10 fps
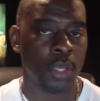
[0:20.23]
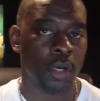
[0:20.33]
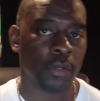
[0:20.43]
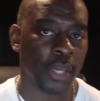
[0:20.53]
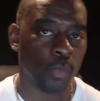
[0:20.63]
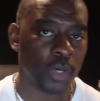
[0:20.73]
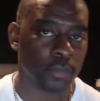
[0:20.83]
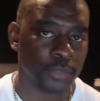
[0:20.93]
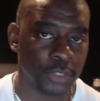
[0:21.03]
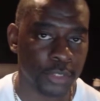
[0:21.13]
Okay,
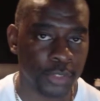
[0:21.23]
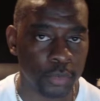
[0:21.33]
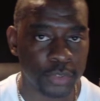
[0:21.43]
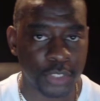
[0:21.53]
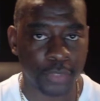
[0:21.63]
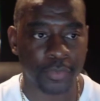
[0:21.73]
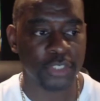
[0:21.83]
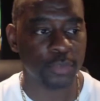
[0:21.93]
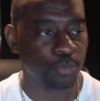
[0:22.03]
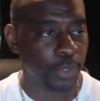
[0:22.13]
welcome to the new
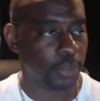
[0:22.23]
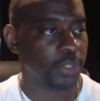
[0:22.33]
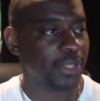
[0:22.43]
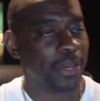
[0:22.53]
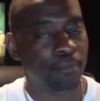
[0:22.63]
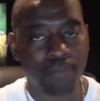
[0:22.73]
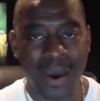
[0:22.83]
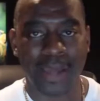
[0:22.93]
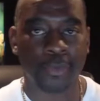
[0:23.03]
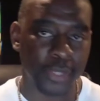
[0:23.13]
series, Building a
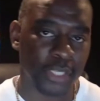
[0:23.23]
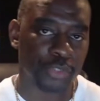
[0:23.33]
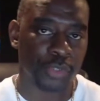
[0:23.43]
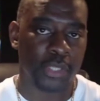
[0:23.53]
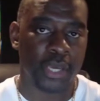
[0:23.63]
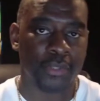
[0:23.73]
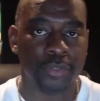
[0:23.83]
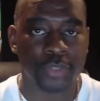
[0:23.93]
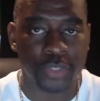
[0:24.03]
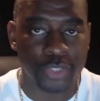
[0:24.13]
Modern Intranet
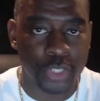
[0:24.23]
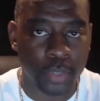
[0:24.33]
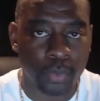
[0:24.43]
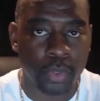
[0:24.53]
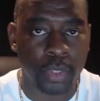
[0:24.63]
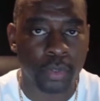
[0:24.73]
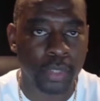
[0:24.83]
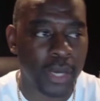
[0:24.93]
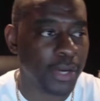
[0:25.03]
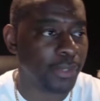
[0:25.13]
Using SharePoint
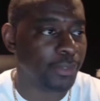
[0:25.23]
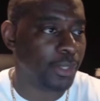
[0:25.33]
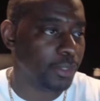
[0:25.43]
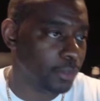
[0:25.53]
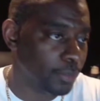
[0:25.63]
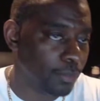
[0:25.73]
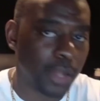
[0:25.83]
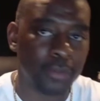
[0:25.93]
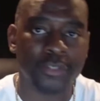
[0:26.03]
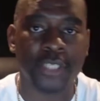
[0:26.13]
Online and the
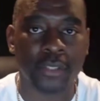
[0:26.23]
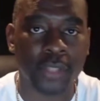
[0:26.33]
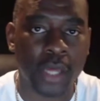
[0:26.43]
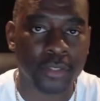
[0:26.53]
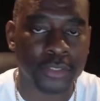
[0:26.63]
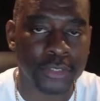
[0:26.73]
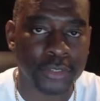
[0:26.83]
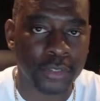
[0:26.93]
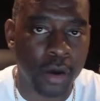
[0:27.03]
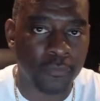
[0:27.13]
Modern
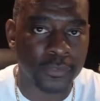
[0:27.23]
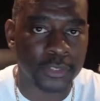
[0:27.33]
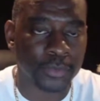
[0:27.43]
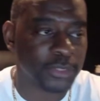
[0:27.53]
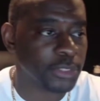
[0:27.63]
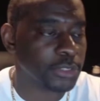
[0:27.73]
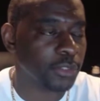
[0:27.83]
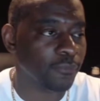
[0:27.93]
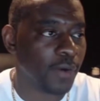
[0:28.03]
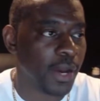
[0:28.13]
Technologies in Office
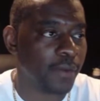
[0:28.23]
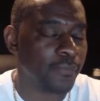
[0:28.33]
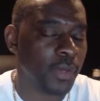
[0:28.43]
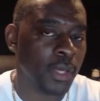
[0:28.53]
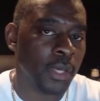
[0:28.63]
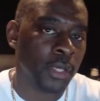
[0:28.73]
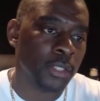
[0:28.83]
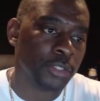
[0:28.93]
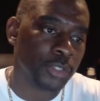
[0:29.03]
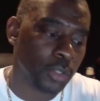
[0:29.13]
365.
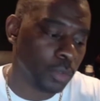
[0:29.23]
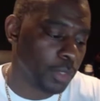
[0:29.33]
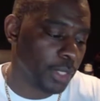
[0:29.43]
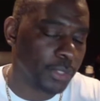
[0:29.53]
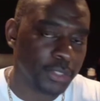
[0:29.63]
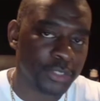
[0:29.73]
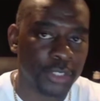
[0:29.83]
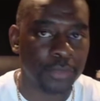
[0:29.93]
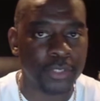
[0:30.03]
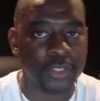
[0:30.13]
So in this
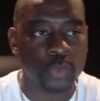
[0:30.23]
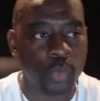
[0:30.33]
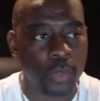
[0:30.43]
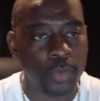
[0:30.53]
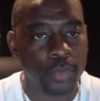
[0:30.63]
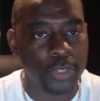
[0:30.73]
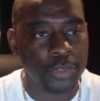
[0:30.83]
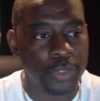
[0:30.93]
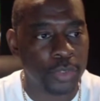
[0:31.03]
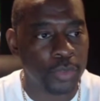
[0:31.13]
series, what we want to
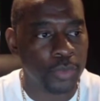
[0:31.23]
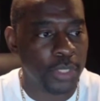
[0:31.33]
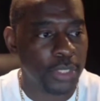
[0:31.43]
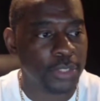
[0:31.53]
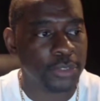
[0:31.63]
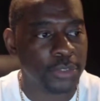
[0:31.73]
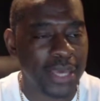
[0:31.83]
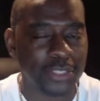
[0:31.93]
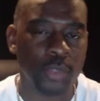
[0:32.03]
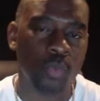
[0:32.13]
do is
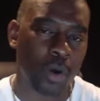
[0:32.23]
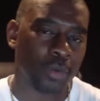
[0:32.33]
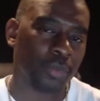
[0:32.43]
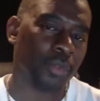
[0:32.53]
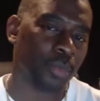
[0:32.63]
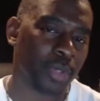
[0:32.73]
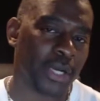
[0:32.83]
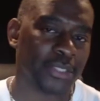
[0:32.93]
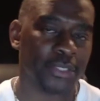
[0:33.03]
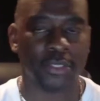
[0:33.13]
actually walk through the
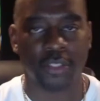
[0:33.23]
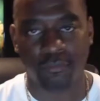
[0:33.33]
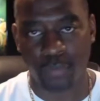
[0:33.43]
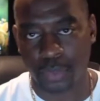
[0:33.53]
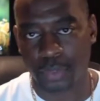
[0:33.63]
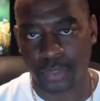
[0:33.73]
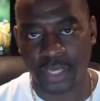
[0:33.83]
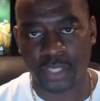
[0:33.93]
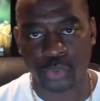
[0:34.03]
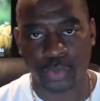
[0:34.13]
process of building an
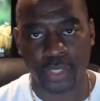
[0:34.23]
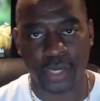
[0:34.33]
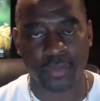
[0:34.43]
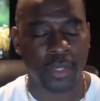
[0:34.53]
intranet.